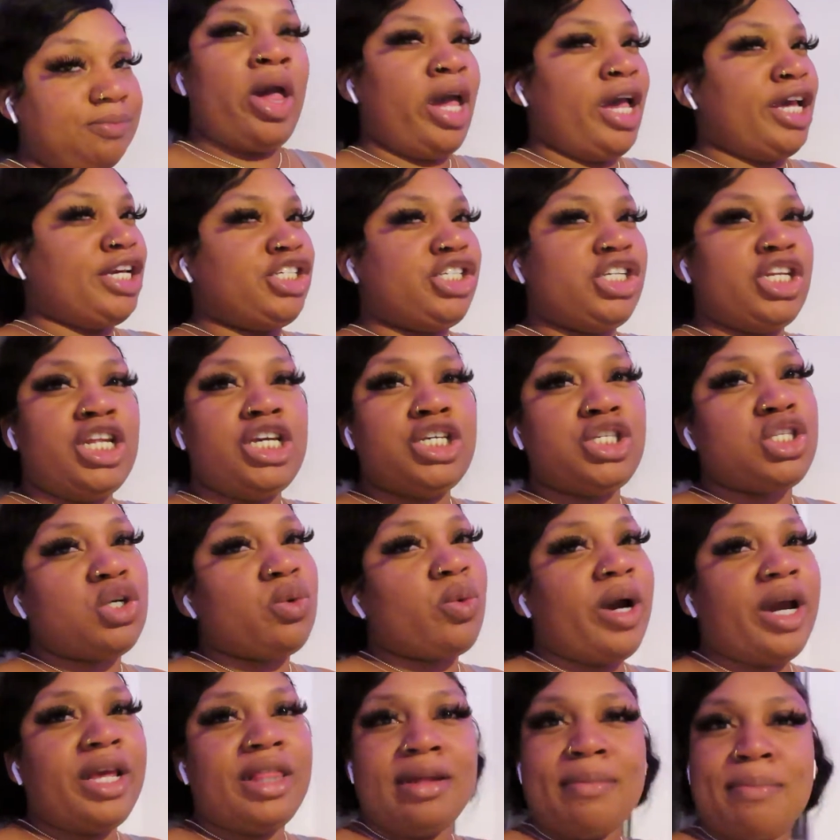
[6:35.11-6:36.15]
And she needs to
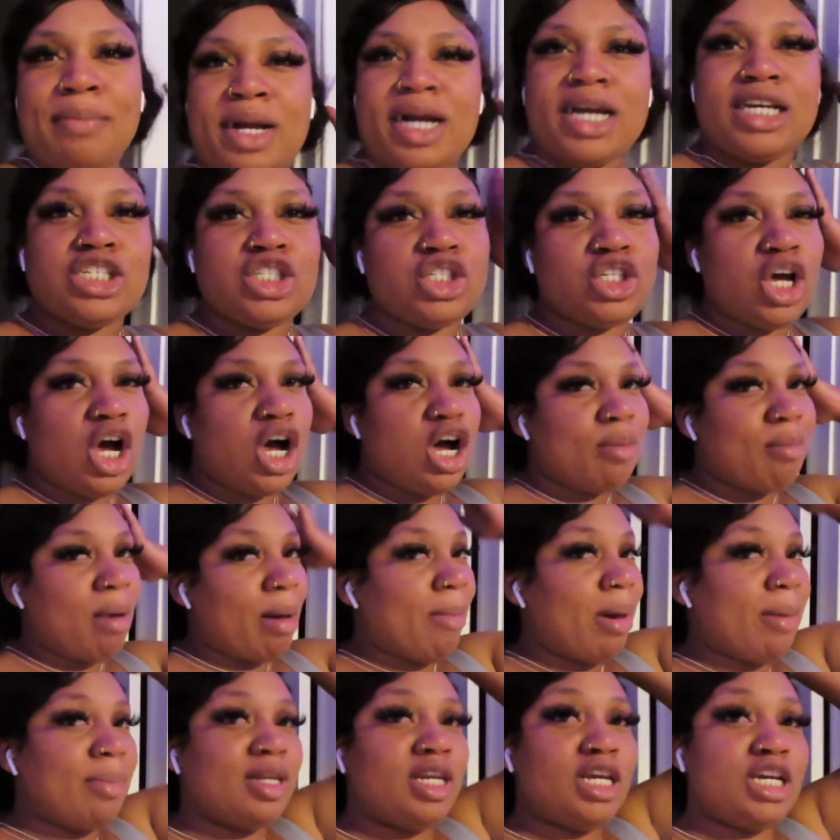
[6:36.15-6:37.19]
wear them because, y'all, my
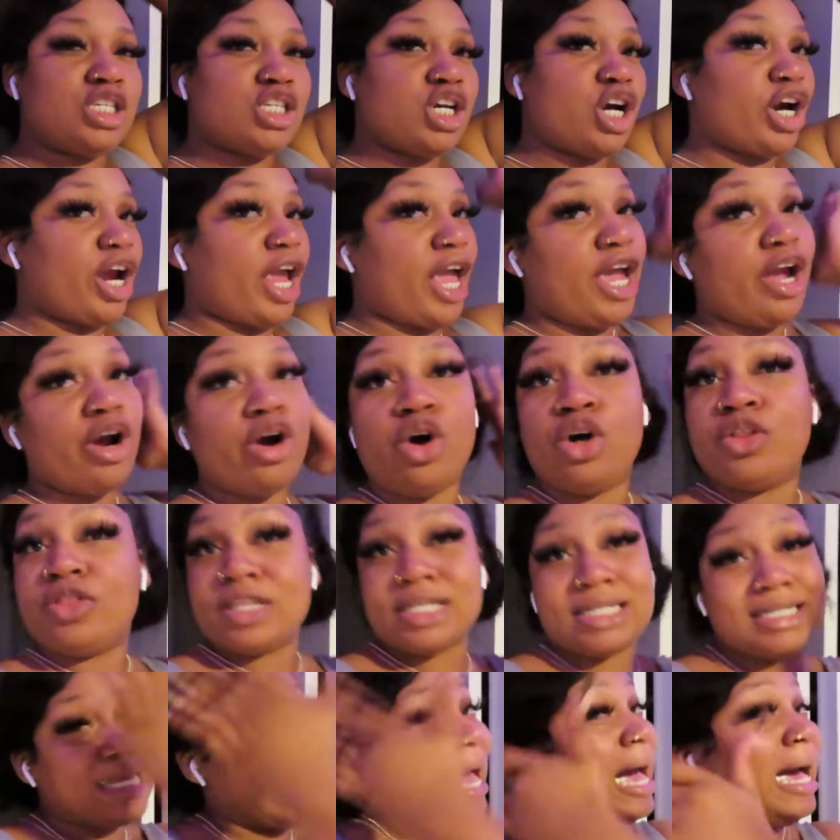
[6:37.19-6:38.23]
baby needs her hair on
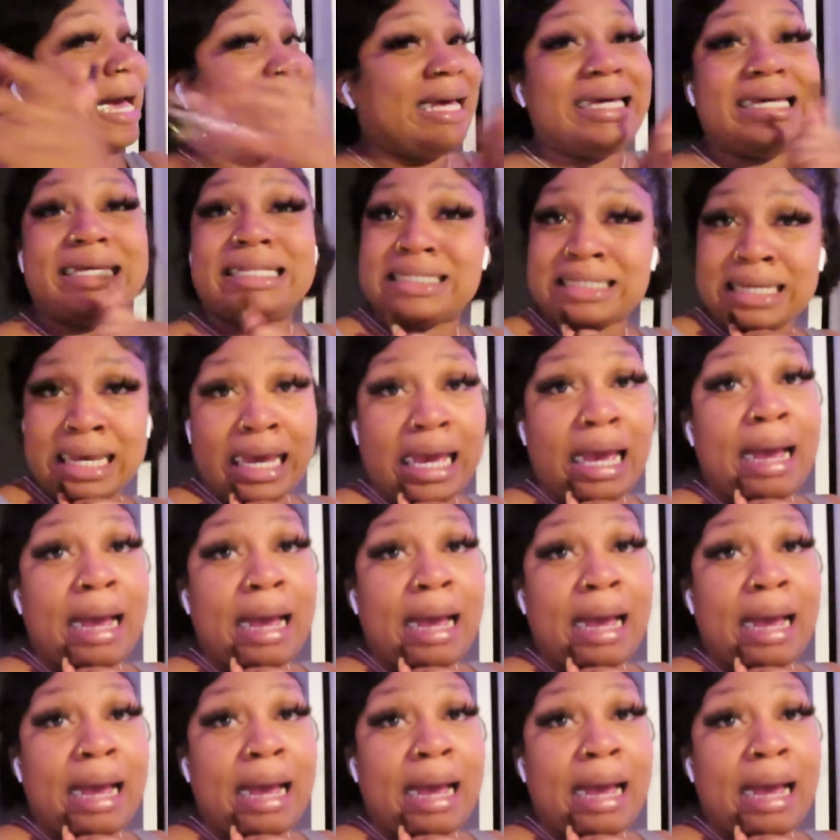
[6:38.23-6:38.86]
the sides.